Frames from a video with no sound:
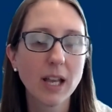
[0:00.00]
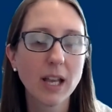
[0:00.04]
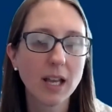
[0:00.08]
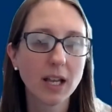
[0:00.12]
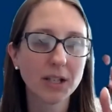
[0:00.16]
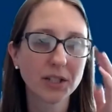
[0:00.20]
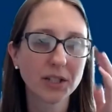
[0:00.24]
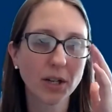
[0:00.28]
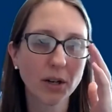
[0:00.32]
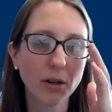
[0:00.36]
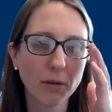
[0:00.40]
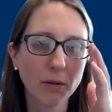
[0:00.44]

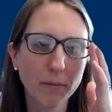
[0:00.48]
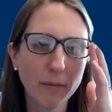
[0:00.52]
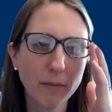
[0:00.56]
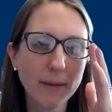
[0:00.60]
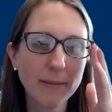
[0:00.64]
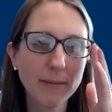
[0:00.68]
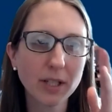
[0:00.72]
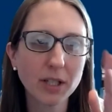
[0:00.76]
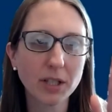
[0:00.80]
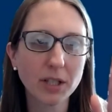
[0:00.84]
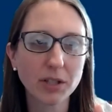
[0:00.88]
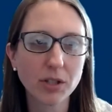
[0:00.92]
So
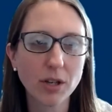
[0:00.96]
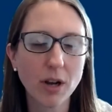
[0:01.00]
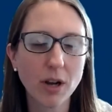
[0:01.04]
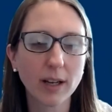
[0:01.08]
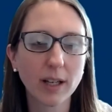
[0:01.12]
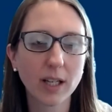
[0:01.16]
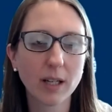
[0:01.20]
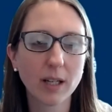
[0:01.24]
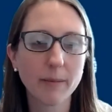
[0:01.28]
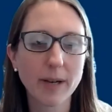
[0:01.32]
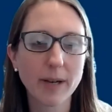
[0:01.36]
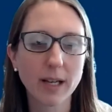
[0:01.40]
maybe just
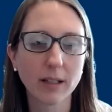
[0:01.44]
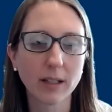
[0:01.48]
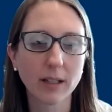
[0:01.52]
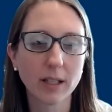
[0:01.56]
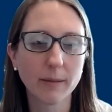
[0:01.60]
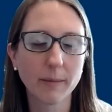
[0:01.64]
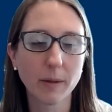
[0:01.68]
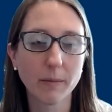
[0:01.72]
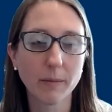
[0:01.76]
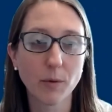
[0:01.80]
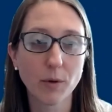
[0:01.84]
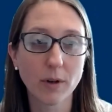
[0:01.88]
talking about a little
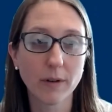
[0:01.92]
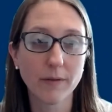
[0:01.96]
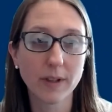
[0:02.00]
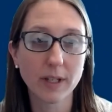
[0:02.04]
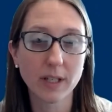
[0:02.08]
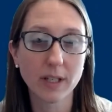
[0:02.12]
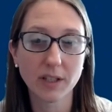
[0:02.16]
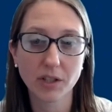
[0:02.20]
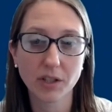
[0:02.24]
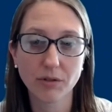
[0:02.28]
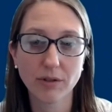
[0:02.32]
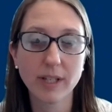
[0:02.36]
bit more of the
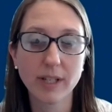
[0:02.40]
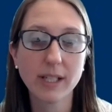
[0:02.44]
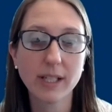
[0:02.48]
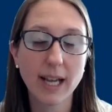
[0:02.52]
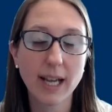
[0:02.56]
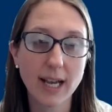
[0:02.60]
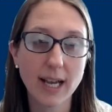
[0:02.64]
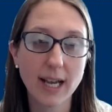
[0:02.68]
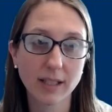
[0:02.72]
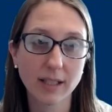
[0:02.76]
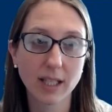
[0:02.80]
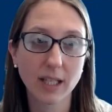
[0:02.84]
discrete
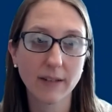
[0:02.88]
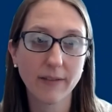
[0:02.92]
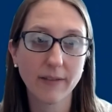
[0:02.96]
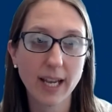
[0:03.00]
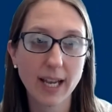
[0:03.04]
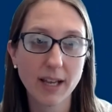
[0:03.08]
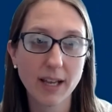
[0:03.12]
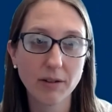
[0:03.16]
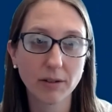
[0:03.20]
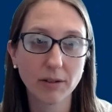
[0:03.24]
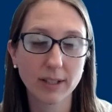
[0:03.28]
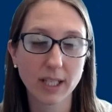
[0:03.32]
tasks that they've
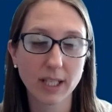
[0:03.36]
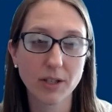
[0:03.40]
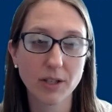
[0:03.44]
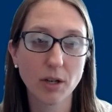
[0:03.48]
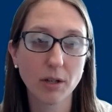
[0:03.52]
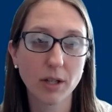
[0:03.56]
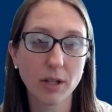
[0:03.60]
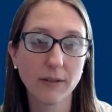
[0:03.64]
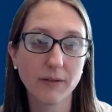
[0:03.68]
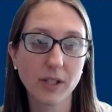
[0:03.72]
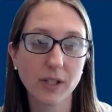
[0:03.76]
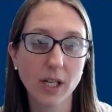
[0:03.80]
handled, because I know
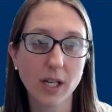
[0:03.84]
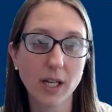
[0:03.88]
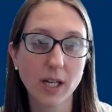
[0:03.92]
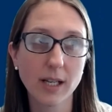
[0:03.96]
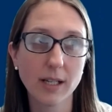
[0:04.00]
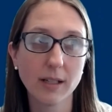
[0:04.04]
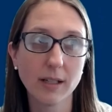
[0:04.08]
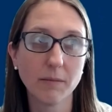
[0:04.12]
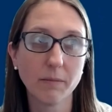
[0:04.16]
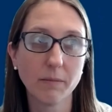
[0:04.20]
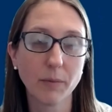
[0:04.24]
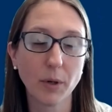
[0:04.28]
they've
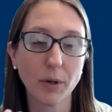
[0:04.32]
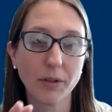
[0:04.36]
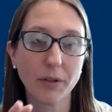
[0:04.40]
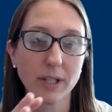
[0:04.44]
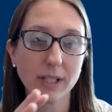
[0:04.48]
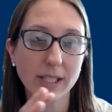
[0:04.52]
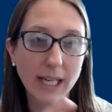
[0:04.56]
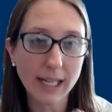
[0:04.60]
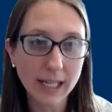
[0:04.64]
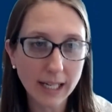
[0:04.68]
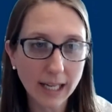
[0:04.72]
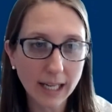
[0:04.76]
done both the
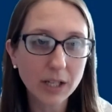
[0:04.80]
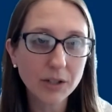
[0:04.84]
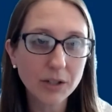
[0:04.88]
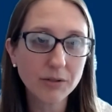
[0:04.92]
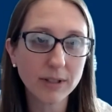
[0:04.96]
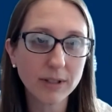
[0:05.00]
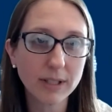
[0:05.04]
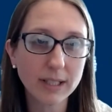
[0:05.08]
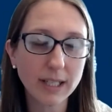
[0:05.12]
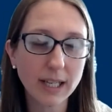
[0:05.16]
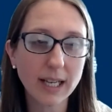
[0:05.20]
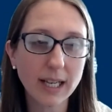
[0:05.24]
data
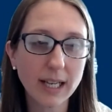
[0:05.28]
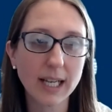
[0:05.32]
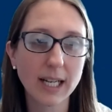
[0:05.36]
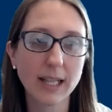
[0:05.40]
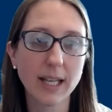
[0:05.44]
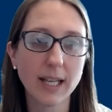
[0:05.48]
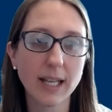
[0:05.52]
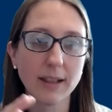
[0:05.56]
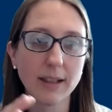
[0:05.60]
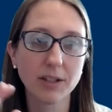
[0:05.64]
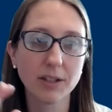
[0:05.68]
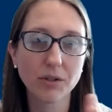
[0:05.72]
entry side and
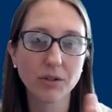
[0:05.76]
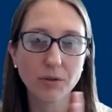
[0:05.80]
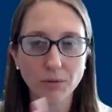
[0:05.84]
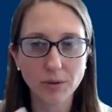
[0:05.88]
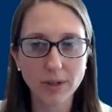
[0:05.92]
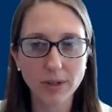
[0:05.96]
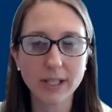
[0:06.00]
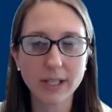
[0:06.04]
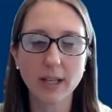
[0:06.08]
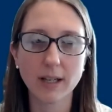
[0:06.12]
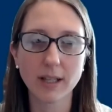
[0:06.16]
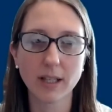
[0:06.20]
then the
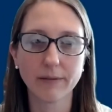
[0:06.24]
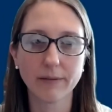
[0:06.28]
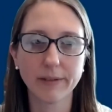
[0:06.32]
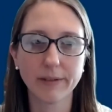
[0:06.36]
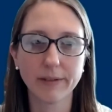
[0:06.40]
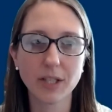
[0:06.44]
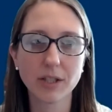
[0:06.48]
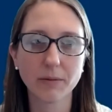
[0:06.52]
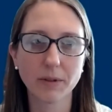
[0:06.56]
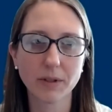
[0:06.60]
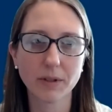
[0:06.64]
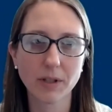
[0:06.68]
storytelling that
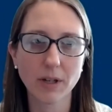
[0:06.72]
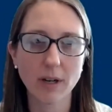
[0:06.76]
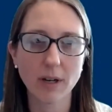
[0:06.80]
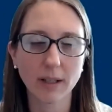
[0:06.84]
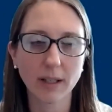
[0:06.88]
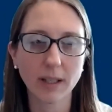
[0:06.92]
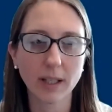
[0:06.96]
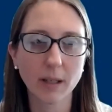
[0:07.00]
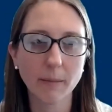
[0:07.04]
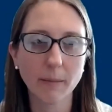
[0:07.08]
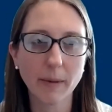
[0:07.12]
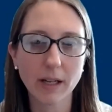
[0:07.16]
Rachel was
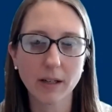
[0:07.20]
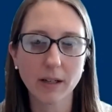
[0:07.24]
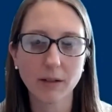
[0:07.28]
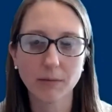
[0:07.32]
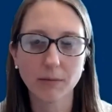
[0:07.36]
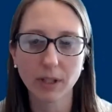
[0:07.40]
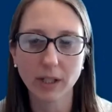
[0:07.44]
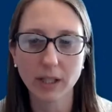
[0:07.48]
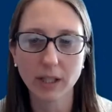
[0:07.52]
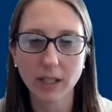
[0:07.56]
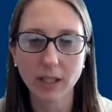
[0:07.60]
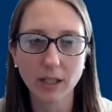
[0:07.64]
talking about. It
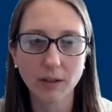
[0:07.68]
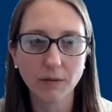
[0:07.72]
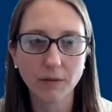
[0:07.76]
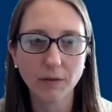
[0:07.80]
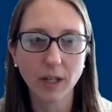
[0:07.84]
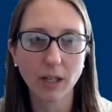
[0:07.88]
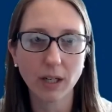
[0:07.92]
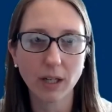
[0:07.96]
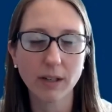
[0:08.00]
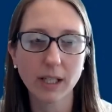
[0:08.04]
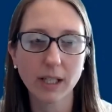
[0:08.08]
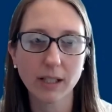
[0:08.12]
really can
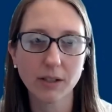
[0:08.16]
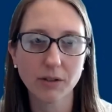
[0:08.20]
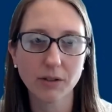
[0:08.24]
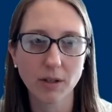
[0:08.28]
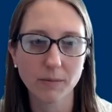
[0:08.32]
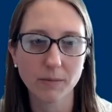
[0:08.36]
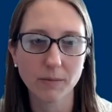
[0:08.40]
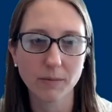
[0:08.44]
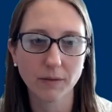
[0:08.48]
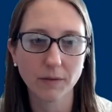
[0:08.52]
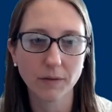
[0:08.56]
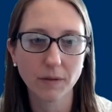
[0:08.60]
vary in
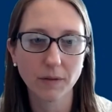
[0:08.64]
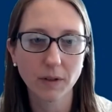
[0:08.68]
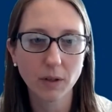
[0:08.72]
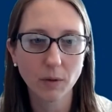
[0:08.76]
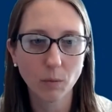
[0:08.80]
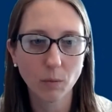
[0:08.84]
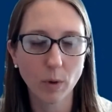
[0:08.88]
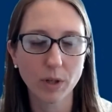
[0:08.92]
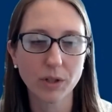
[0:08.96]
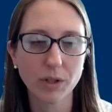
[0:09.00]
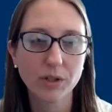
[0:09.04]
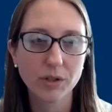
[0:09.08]
terms of
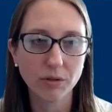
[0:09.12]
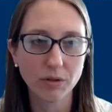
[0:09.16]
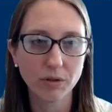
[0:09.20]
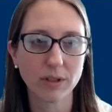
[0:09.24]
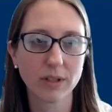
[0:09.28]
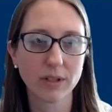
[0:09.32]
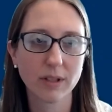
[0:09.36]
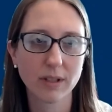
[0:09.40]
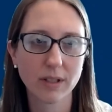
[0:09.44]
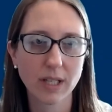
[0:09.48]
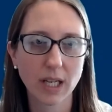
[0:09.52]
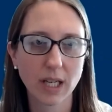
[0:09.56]
what students
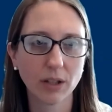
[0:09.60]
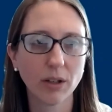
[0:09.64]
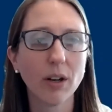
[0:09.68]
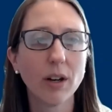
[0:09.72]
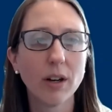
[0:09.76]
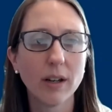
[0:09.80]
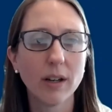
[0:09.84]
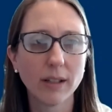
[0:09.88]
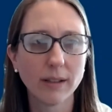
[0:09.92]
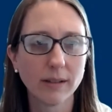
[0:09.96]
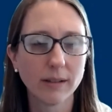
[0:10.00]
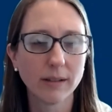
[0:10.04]
take
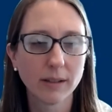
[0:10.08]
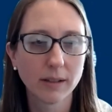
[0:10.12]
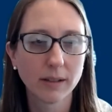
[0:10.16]
on.